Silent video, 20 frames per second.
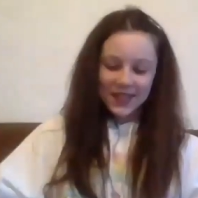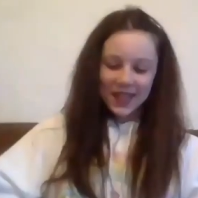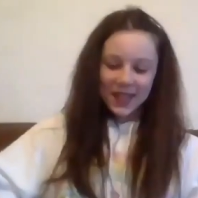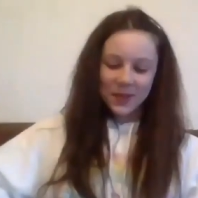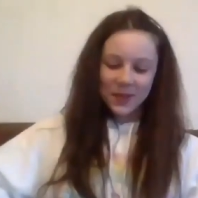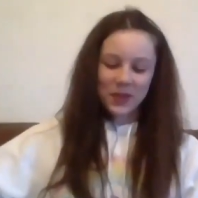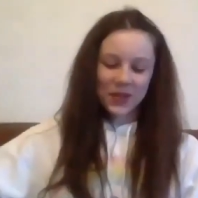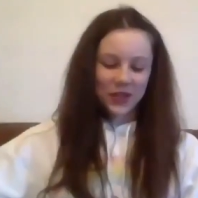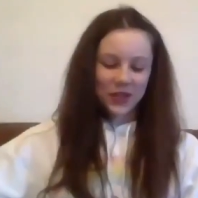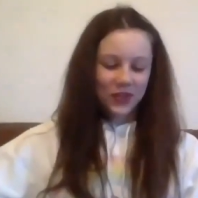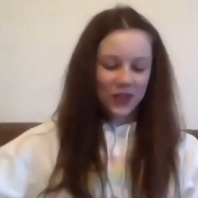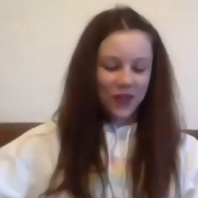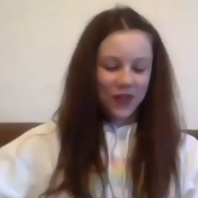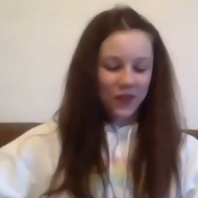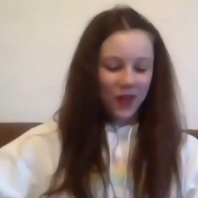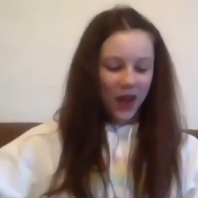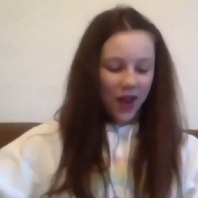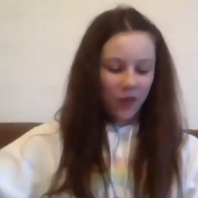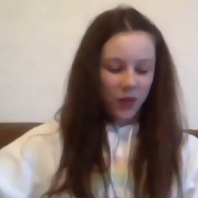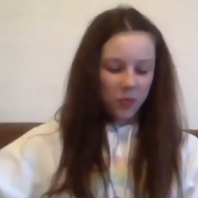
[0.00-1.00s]
deepest you have
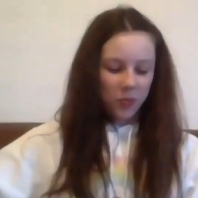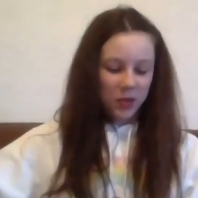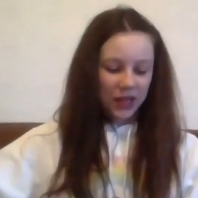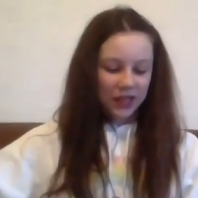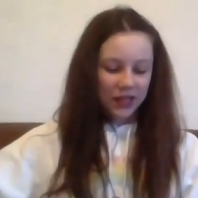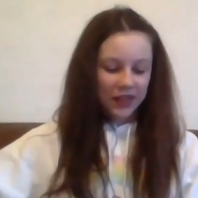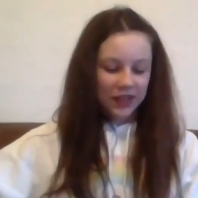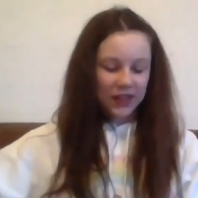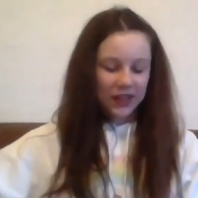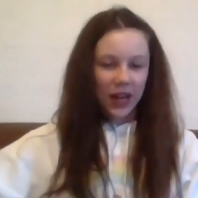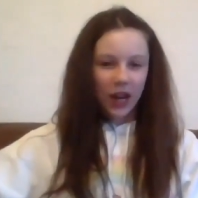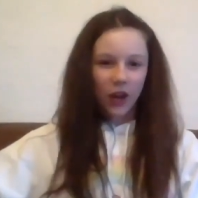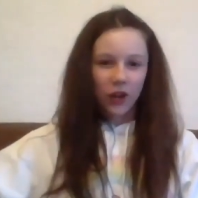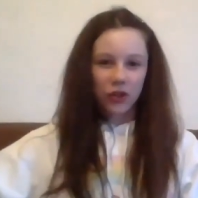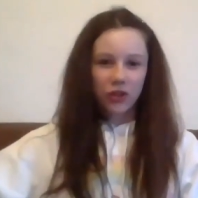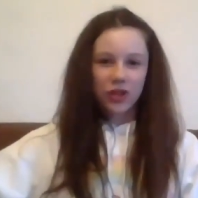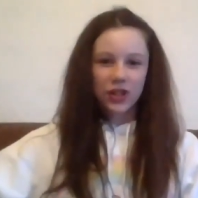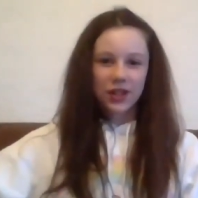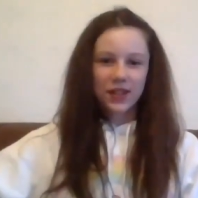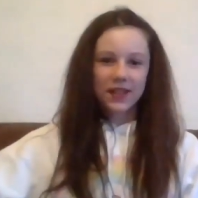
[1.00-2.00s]
ever been in the
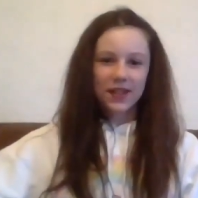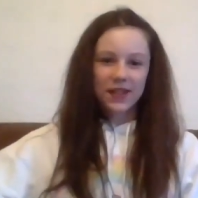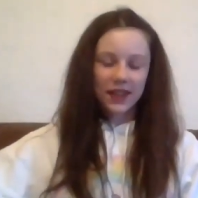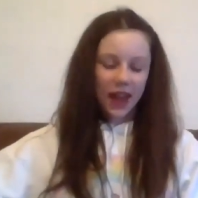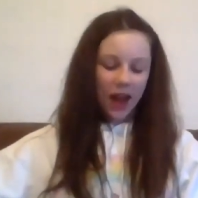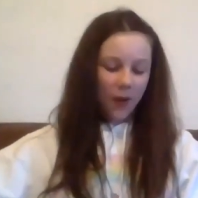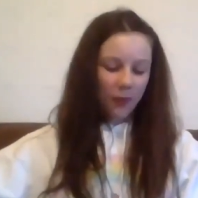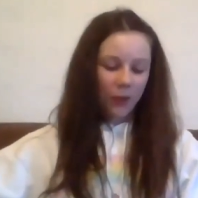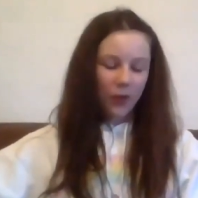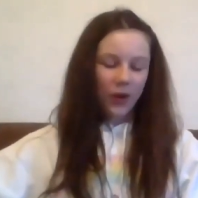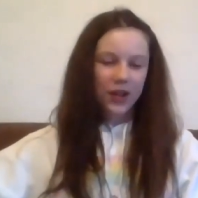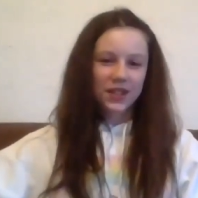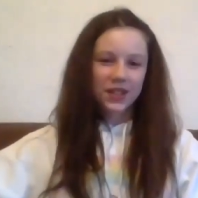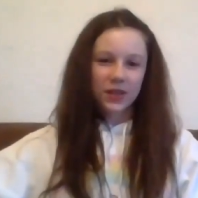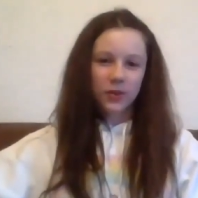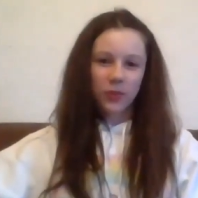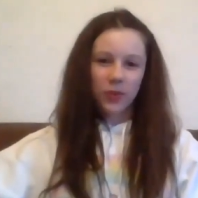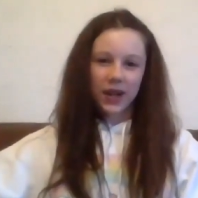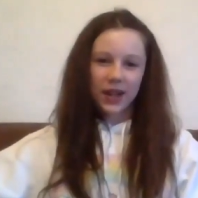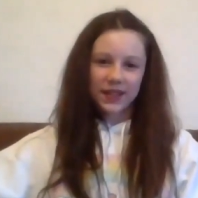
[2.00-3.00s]
oceans, and what is the
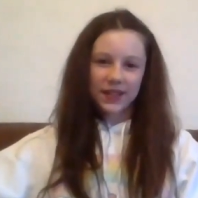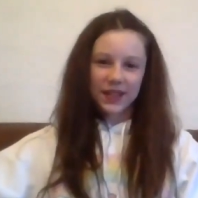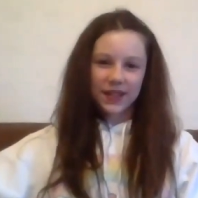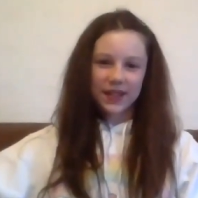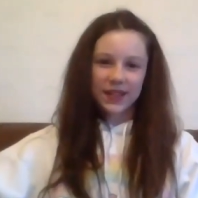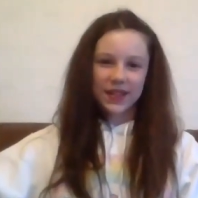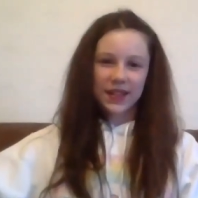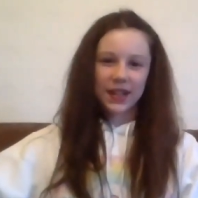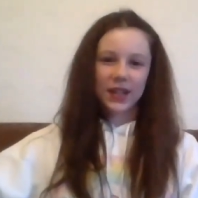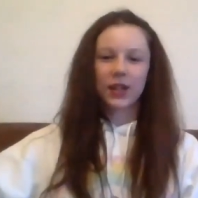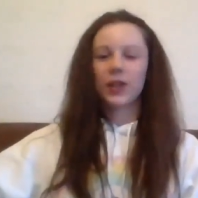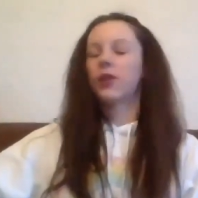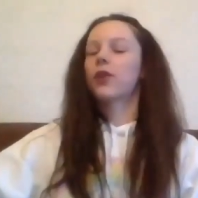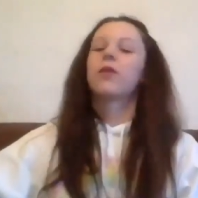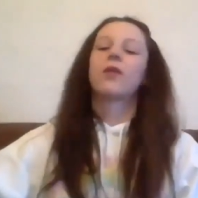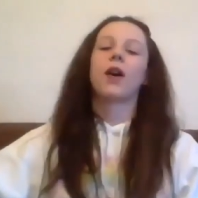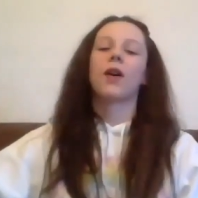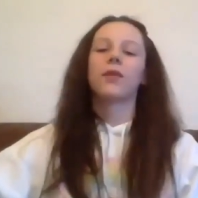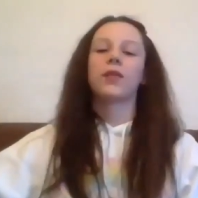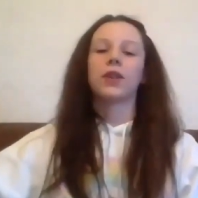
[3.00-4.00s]
weirdest thing you
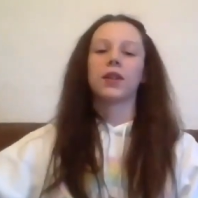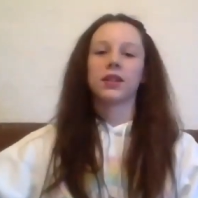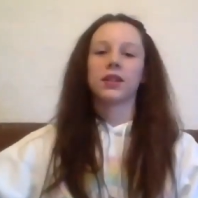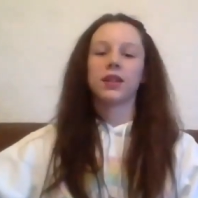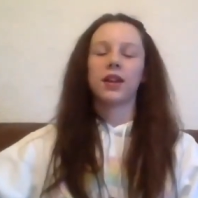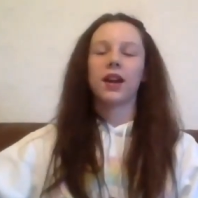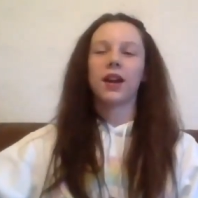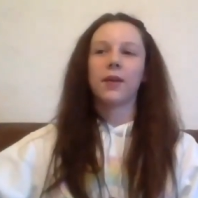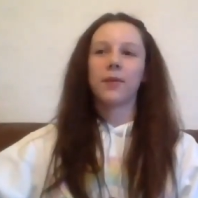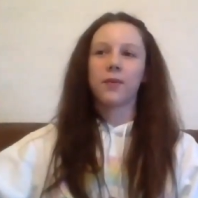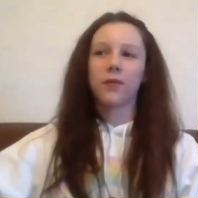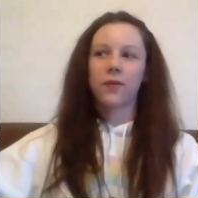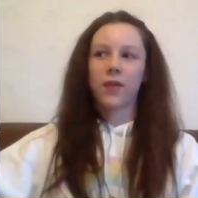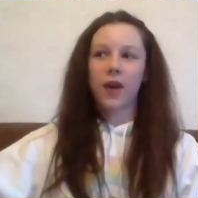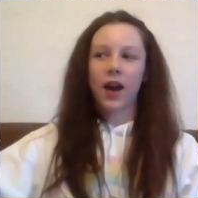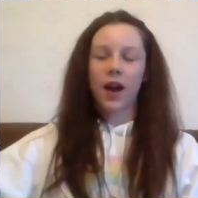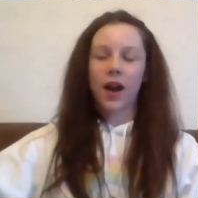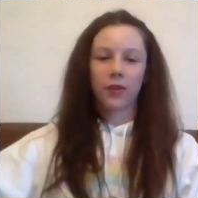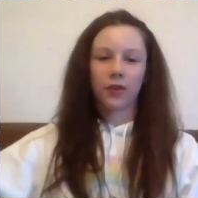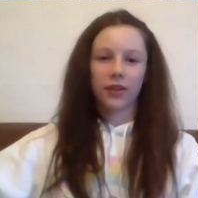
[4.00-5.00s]
have ever
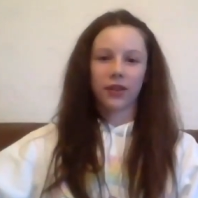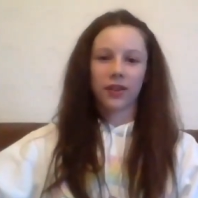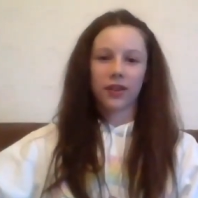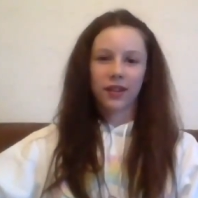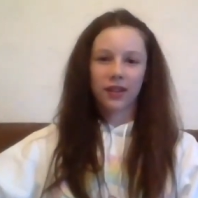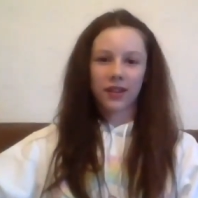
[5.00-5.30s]
found?